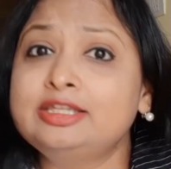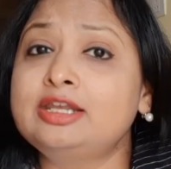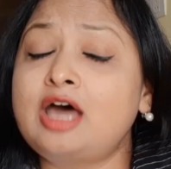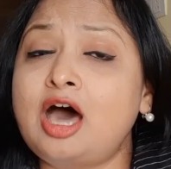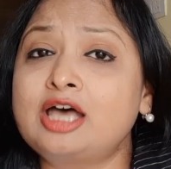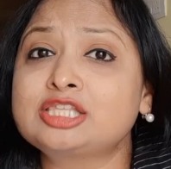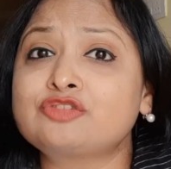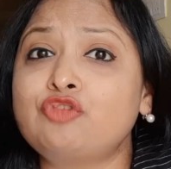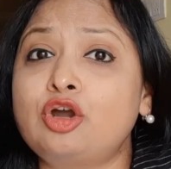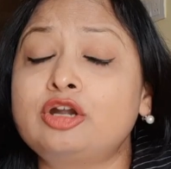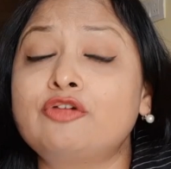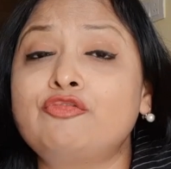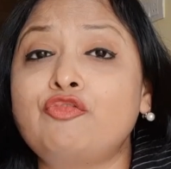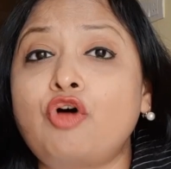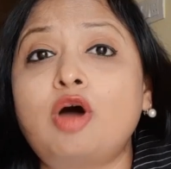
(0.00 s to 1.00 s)
then ask for
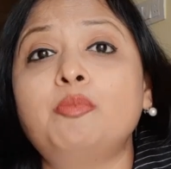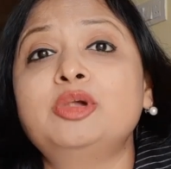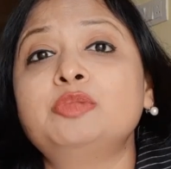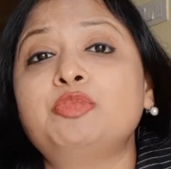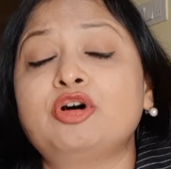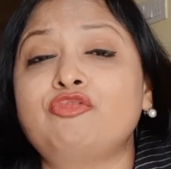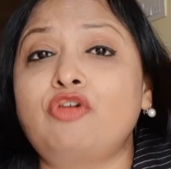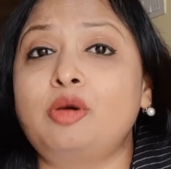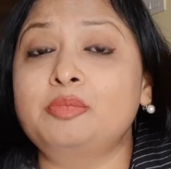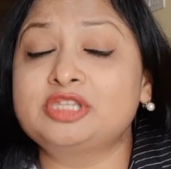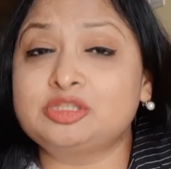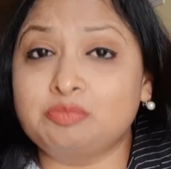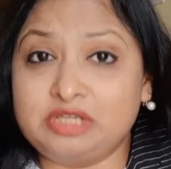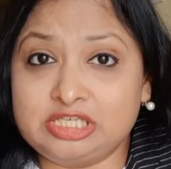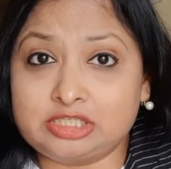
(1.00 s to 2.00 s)
a formal
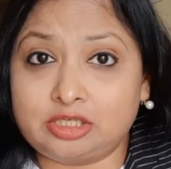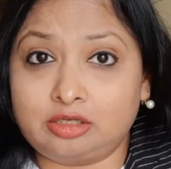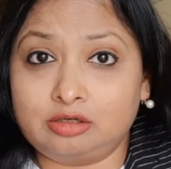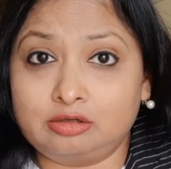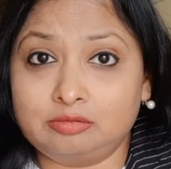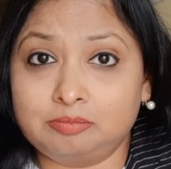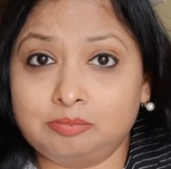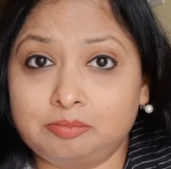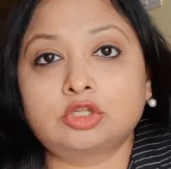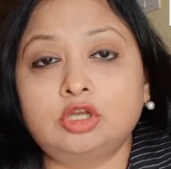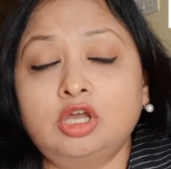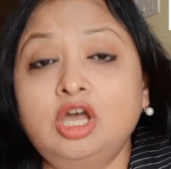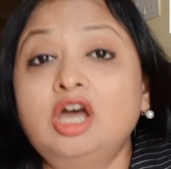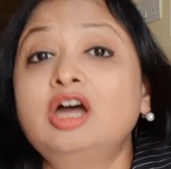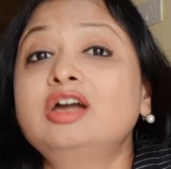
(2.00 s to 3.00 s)
performance meeting.
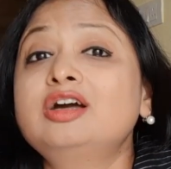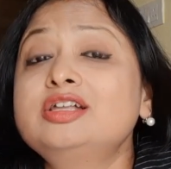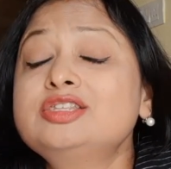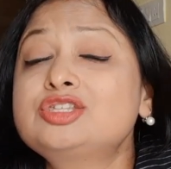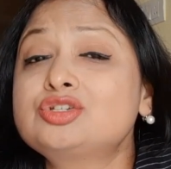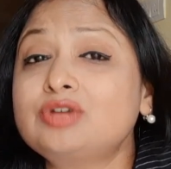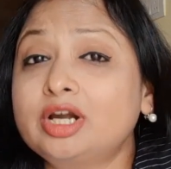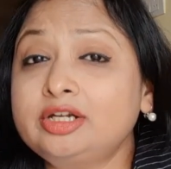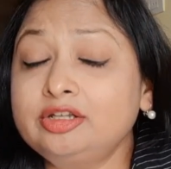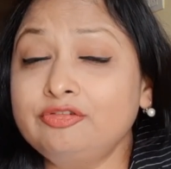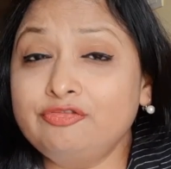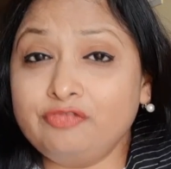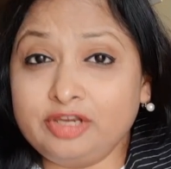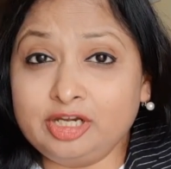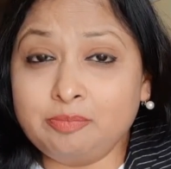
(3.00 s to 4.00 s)
Constructive
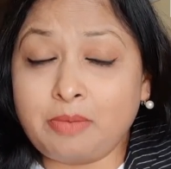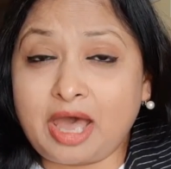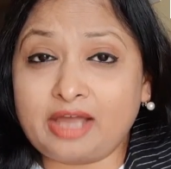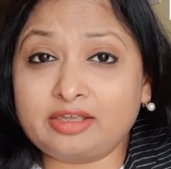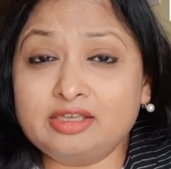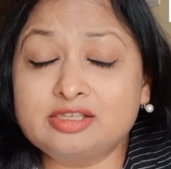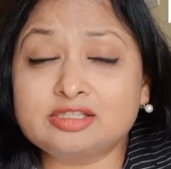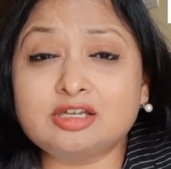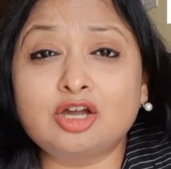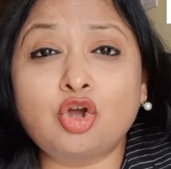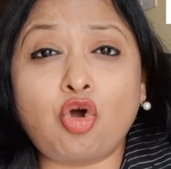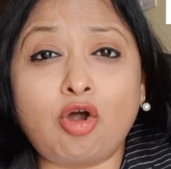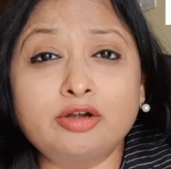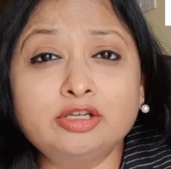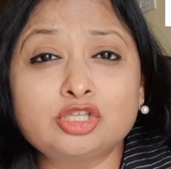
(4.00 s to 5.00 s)
feedback is a
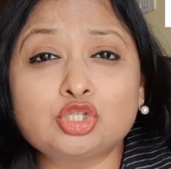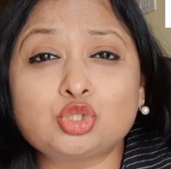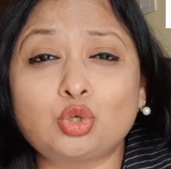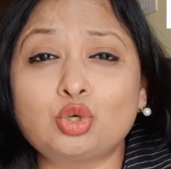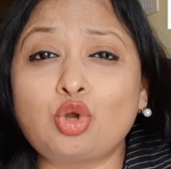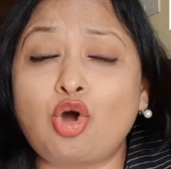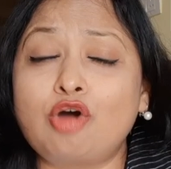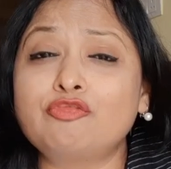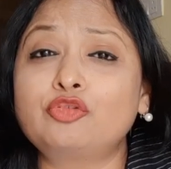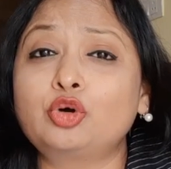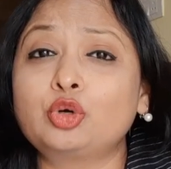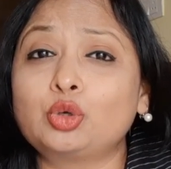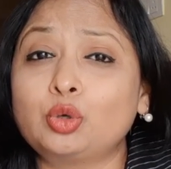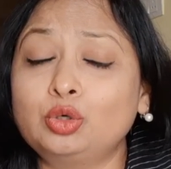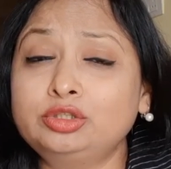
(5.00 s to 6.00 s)
cornerstone of
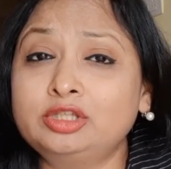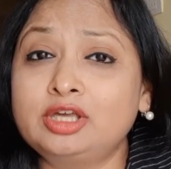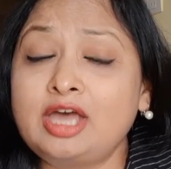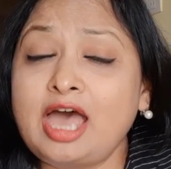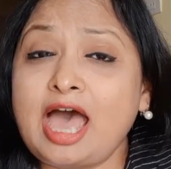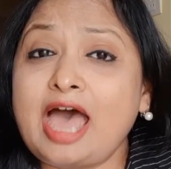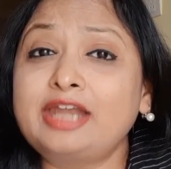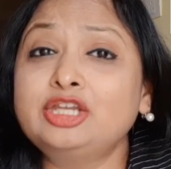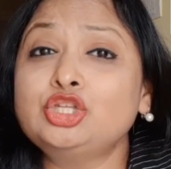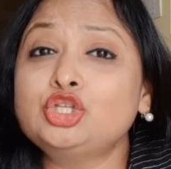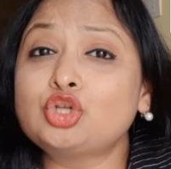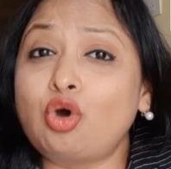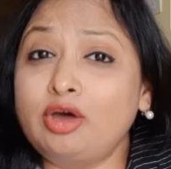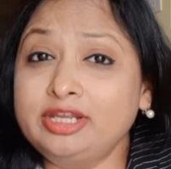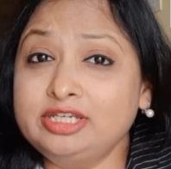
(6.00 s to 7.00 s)
growth and
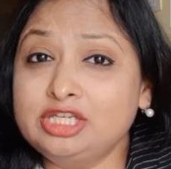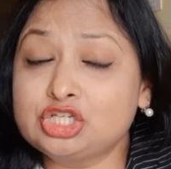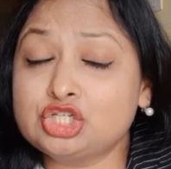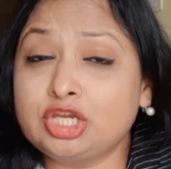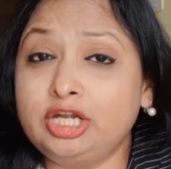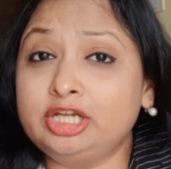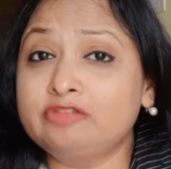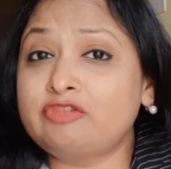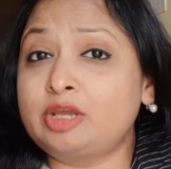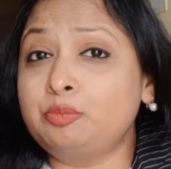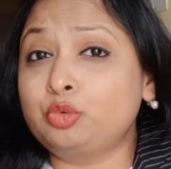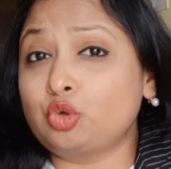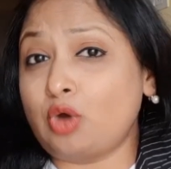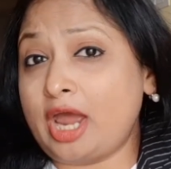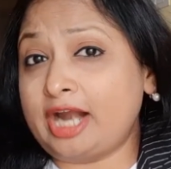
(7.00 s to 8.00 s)
your initiative and
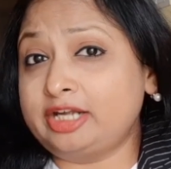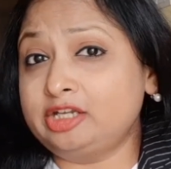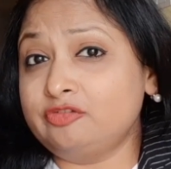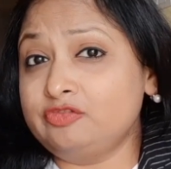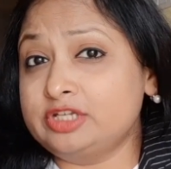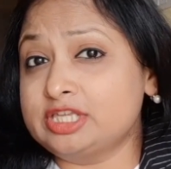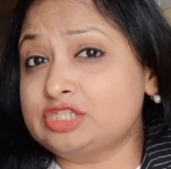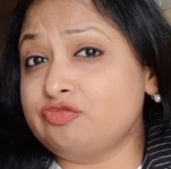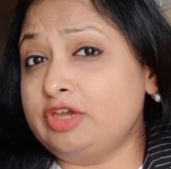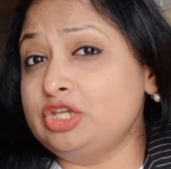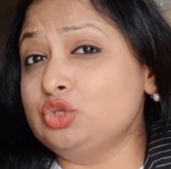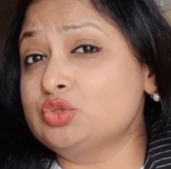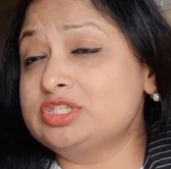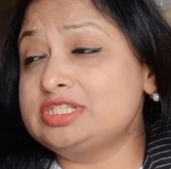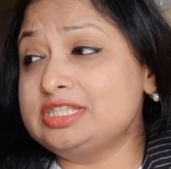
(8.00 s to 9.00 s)
proactiveness when
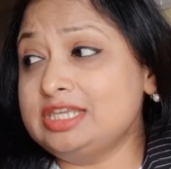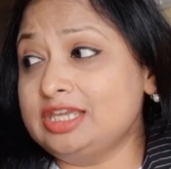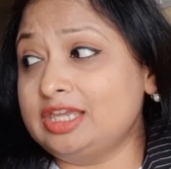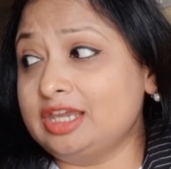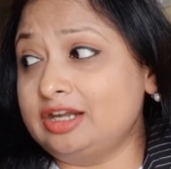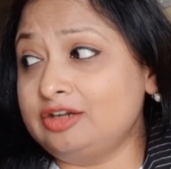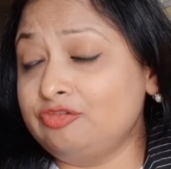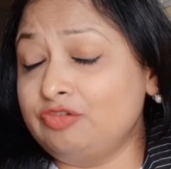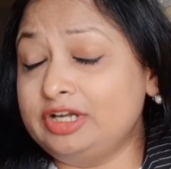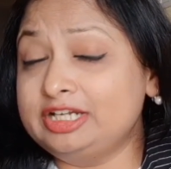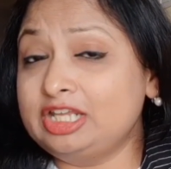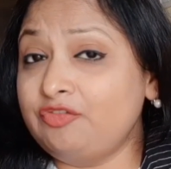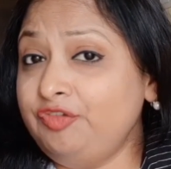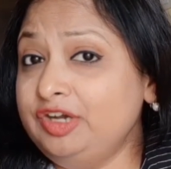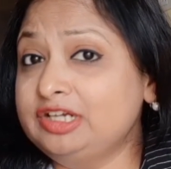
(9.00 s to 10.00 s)
you seek it will
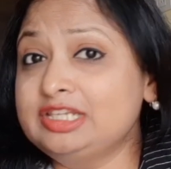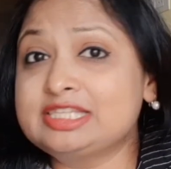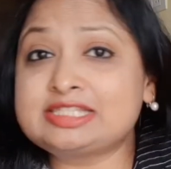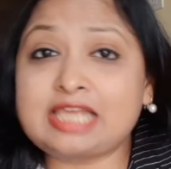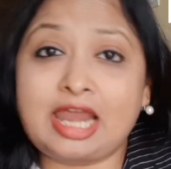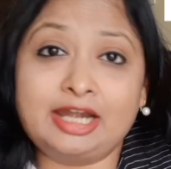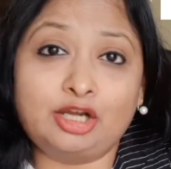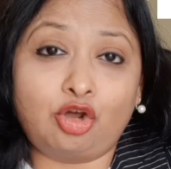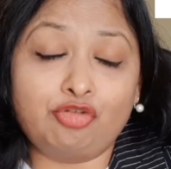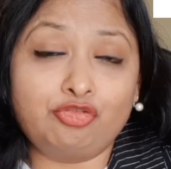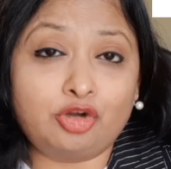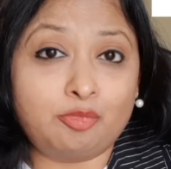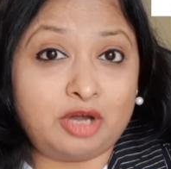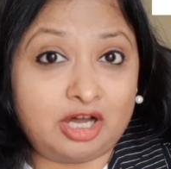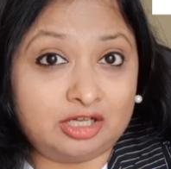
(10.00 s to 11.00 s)
definitely stand out
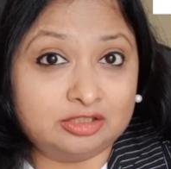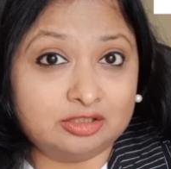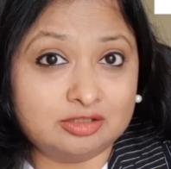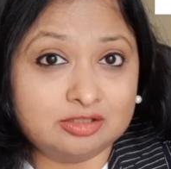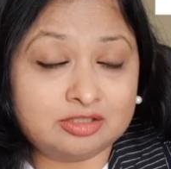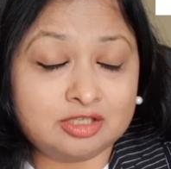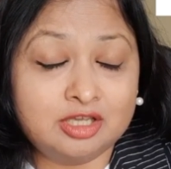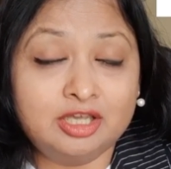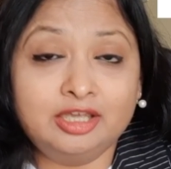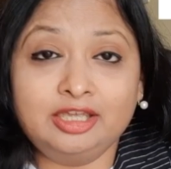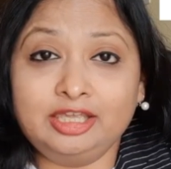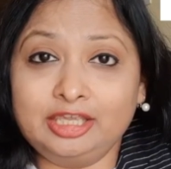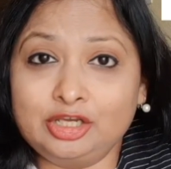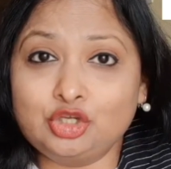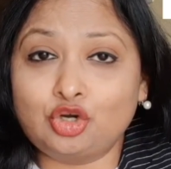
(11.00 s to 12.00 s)
from others
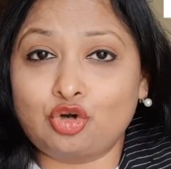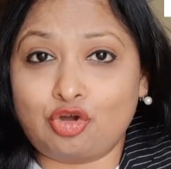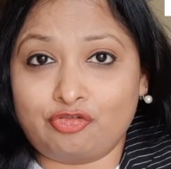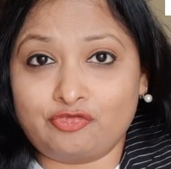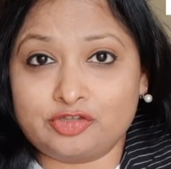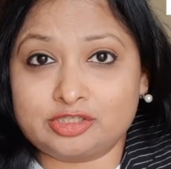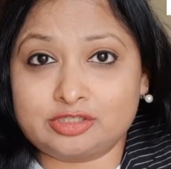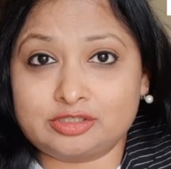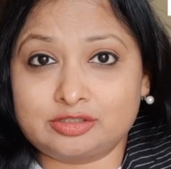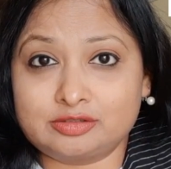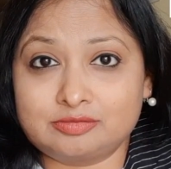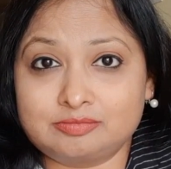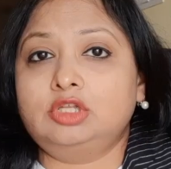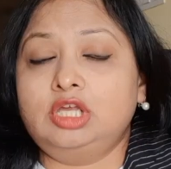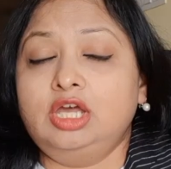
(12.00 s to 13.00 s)
in your office.
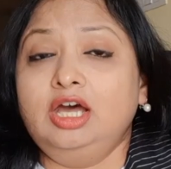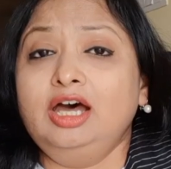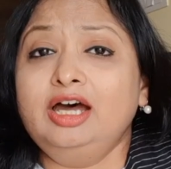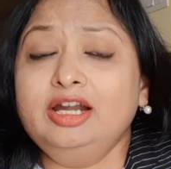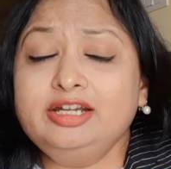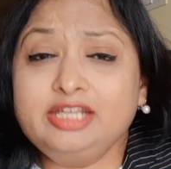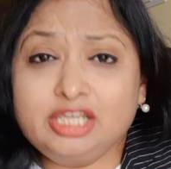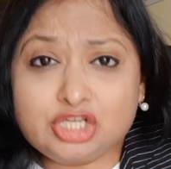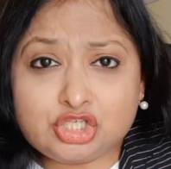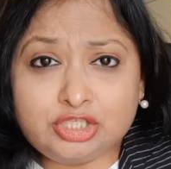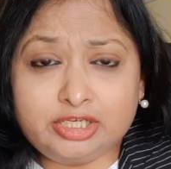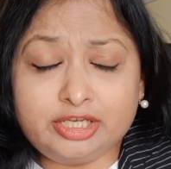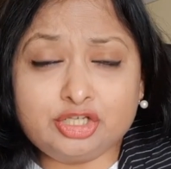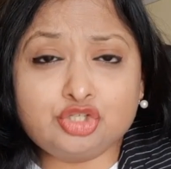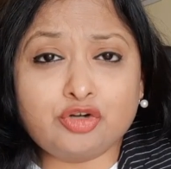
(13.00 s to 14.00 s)

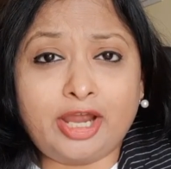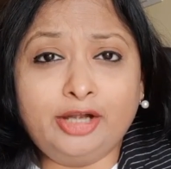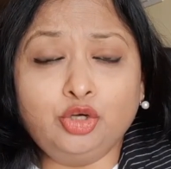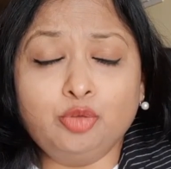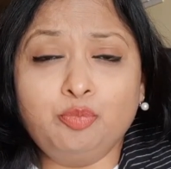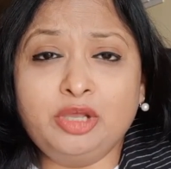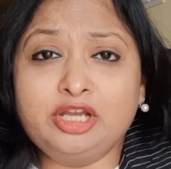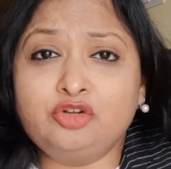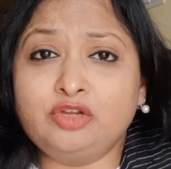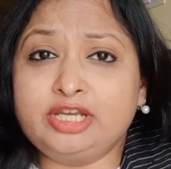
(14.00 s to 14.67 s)
Additionally, try to build